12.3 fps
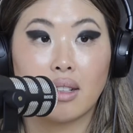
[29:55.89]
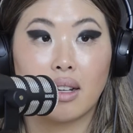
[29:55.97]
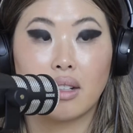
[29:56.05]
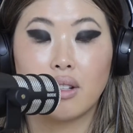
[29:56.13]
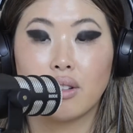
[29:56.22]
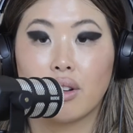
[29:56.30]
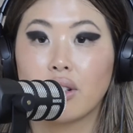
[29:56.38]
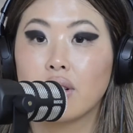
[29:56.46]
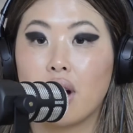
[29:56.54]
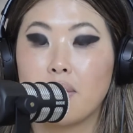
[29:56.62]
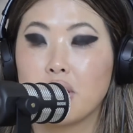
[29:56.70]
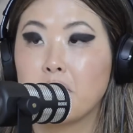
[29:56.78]
Like, you
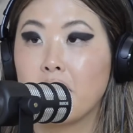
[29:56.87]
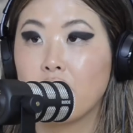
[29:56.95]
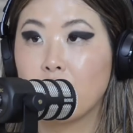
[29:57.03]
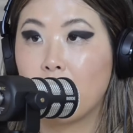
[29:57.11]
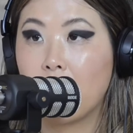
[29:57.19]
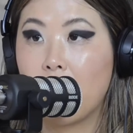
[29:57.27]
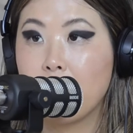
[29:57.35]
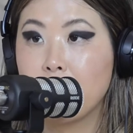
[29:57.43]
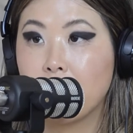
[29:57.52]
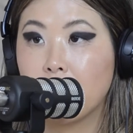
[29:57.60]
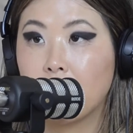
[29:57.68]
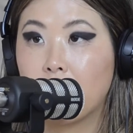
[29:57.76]
know, I'm just being who I am,
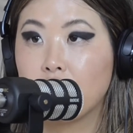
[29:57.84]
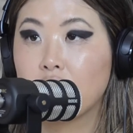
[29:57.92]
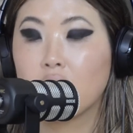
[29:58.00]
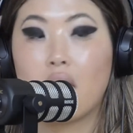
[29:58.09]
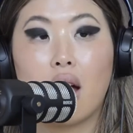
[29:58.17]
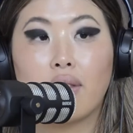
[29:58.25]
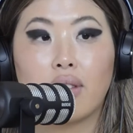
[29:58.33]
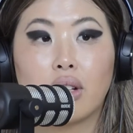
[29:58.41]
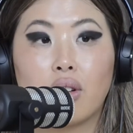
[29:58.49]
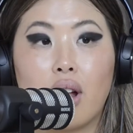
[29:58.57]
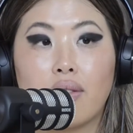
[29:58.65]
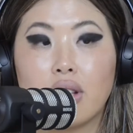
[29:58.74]
and that's just life. Like,
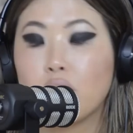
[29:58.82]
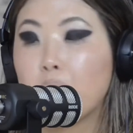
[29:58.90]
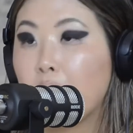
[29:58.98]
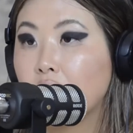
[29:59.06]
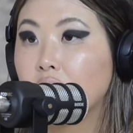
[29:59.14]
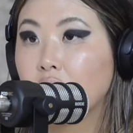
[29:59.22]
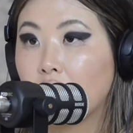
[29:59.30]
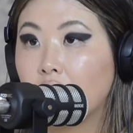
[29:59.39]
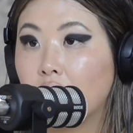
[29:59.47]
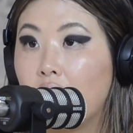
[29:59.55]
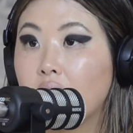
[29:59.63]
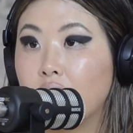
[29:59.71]
not every single person's going
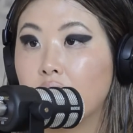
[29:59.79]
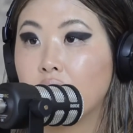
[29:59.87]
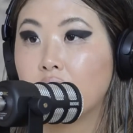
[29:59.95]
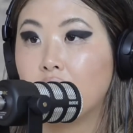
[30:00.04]
to like you.